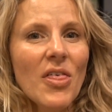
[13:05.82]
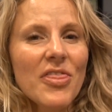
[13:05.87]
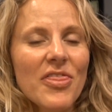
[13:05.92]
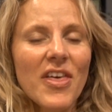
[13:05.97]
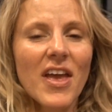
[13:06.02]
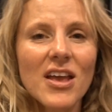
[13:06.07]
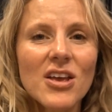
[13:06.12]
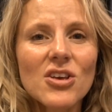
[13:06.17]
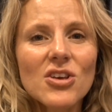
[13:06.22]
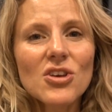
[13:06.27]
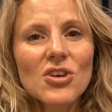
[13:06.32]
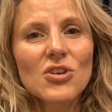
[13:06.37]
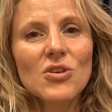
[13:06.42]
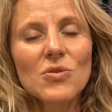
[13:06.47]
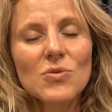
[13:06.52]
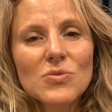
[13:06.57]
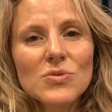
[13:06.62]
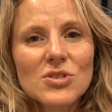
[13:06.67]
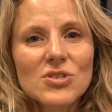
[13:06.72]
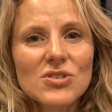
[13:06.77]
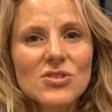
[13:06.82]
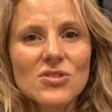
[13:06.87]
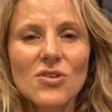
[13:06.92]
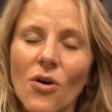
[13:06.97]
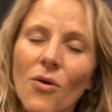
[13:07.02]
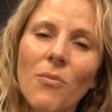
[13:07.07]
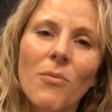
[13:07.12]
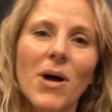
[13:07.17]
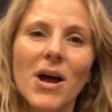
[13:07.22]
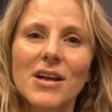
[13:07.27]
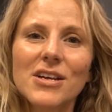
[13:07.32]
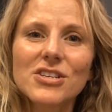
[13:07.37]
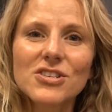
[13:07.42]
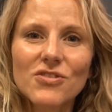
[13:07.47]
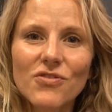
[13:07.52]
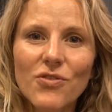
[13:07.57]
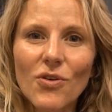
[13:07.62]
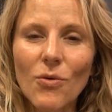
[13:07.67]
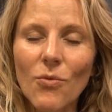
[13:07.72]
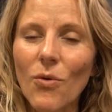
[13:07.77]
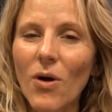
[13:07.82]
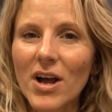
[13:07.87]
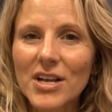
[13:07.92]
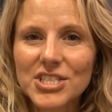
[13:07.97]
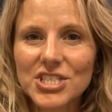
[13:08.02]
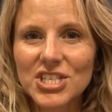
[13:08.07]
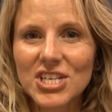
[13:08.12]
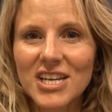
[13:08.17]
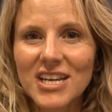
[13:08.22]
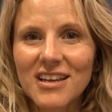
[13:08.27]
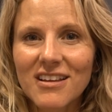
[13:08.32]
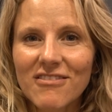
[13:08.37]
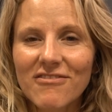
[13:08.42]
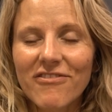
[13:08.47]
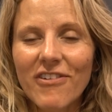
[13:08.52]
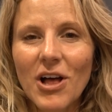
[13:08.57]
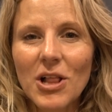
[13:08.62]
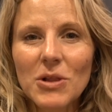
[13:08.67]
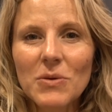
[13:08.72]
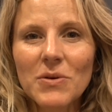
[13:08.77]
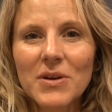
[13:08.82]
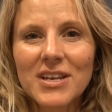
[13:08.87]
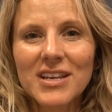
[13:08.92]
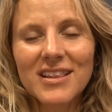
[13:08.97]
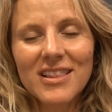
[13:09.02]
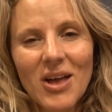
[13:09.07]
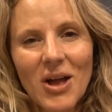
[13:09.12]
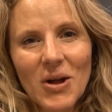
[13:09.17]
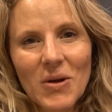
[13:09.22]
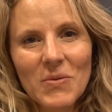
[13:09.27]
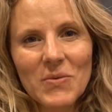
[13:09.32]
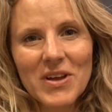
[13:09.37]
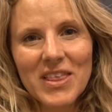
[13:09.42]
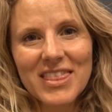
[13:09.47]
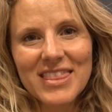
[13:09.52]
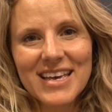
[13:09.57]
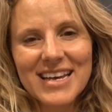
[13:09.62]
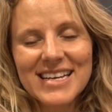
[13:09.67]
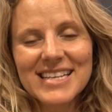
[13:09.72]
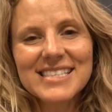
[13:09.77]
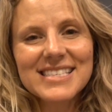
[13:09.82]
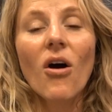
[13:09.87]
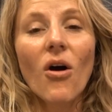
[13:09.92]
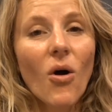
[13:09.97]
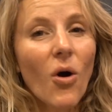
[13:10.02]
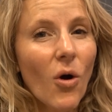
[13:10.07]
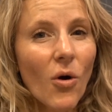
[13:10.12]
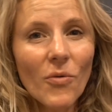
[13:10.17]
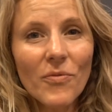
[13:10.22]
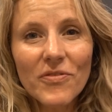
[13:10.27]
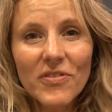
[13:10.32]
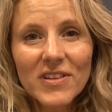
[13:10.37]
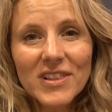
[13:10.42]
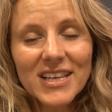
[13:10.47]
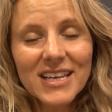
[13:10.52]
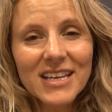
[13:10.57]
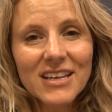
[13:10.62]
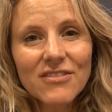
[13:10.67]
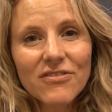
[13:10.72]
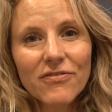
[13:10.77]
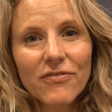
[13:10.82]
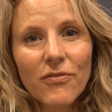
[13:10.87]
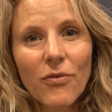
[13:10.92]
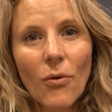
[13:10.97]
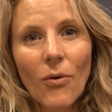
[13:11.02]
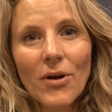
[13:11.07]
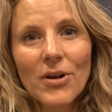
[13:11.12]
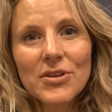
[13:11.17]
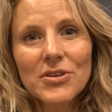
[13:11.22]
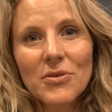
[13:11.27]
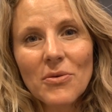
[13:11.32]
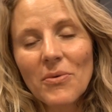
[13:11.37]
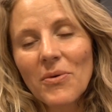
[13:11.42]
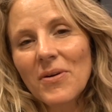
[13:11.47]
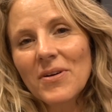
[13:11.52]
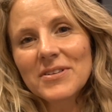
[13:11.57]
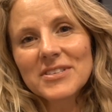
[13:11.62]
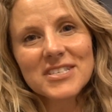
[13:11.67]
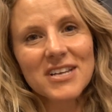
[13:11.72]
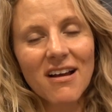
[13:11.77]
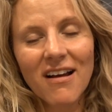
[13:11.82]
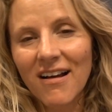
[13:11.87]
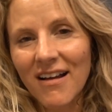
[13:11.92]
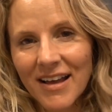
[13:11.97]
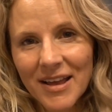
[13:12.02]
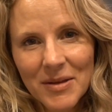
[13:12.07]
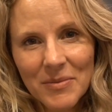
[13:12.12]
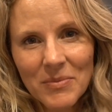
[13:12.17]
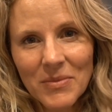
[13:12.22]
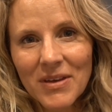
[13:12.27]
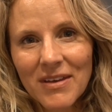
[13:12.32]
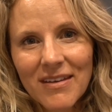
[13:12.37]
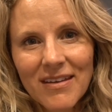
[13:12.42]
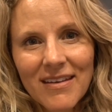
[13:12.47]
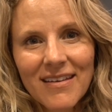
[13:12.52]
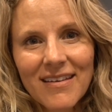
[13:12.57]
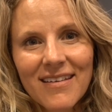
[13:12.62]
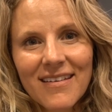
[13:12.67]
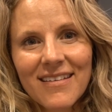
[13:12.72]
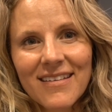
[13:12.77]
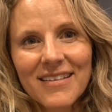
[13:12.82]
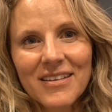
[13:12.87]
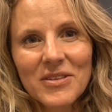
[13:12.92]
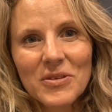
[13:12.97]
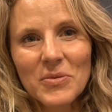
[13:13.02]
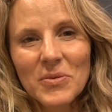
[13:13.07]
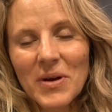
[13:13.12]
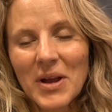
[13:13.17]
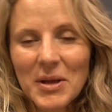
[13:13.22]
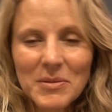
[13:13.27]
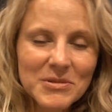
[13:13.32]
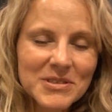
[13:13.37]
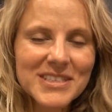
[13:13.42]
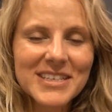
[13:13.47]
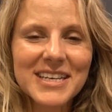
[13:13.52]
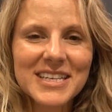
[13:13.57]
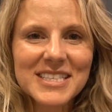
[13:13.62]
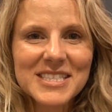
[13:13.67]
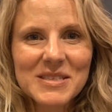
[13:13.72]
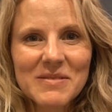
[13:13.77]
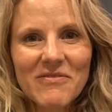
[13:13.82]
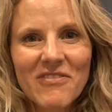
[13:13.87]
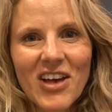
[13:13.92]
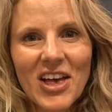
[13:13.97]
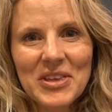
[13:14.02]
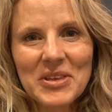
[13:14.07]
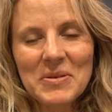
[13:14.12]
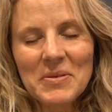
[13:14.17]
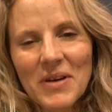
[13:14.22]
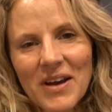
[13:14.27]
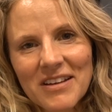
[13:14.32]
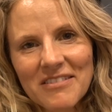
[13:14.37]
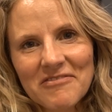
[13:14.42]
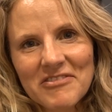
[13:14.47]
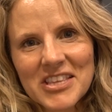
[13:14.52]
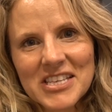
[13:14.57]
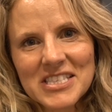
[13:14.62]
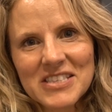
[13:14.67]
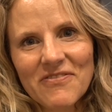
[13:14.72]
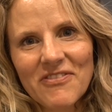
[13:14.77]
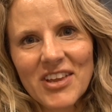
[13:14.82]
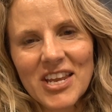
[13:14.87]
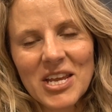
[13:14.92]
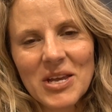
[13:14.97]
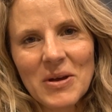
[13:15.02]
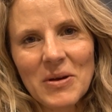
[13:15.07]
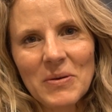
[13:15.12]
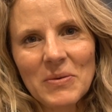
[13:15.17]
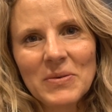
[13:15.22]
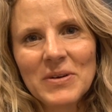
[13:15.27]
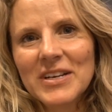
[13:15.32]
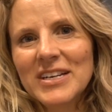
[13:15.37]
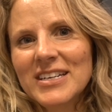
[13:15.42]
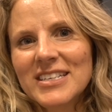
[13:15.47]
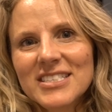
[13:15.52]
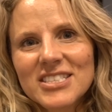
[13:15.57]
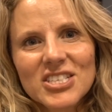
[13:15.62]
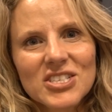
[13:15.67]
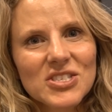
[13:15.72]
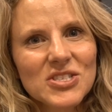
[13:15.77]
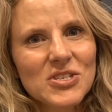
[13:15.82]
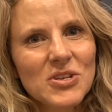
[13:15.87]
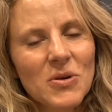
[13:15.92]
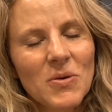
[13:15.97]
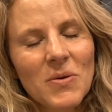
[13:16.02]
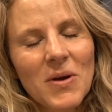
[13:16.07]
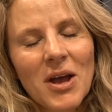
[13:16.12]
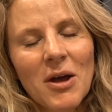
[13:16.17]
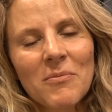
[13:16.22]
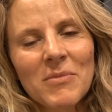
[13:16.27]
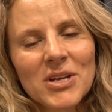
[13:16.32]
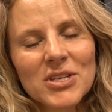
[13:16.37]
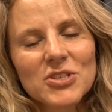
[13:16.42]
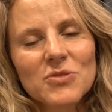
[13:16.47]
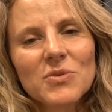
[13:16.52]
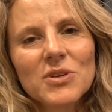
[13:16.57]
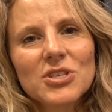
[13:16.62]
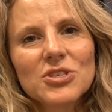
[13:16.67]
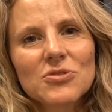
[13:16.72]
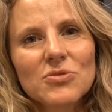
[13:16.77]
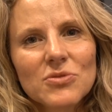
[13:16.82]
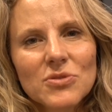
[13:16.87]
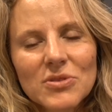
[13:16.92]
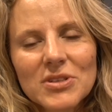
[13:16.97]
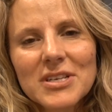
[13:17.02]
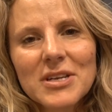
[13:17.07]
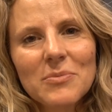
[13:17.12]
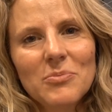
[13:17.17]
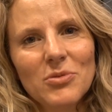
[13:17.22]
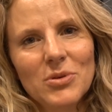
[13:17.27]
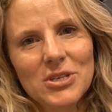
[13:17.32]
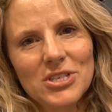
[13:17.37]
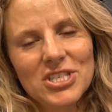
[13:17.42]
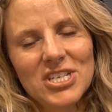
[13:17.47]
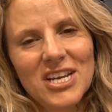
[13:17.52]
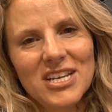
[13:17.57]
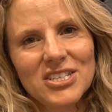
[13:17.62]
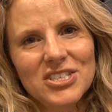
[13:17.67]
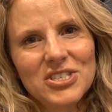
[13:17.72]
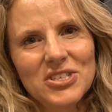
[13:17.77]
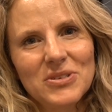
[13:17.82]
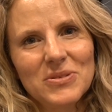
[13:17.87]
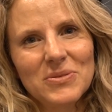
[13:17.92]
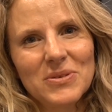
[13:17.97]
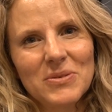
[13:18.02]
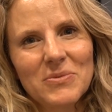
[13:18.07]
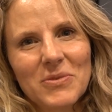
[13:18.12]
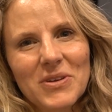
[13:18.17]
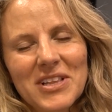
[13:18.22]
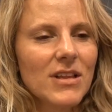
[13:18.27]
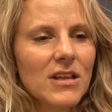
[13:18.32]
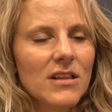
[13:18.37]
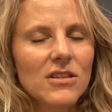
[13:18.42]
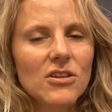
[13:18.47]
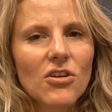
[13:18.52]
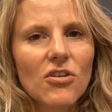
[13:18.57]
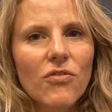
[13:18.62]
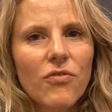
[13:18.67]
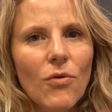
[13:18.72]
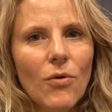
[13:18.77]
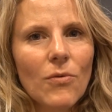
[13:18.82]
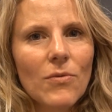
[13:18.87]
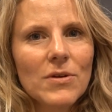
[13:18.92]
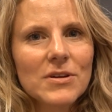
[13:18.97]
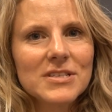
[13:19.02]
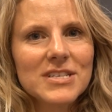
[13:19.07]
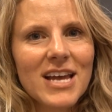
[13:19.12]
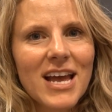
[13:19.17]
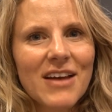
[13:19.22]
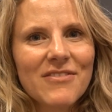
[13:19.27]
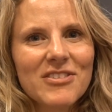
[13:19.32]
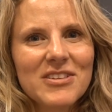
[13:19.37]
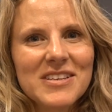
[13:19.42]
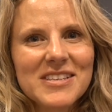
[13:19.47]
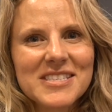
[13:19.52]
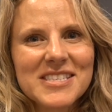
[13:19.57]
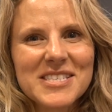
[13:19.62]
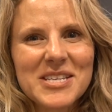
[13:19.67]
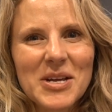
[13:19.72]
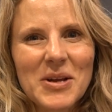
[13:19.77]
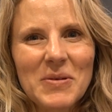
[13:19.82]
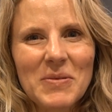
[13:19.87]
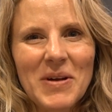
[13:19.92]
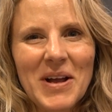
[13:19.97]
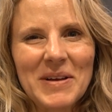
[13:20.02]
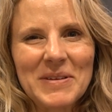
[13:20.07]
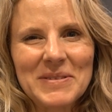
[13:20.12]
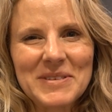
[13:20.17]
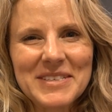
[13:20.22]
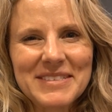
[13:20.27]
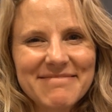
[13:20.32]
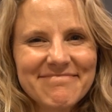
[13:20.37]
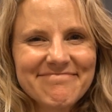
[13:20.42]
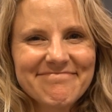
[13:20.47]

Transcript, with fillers: Thank you so much for watching and following along with us. Hopefully for your time, you were able to get some value out of this video. Just know how much we truly appreciate you and we look forward to having you stick around.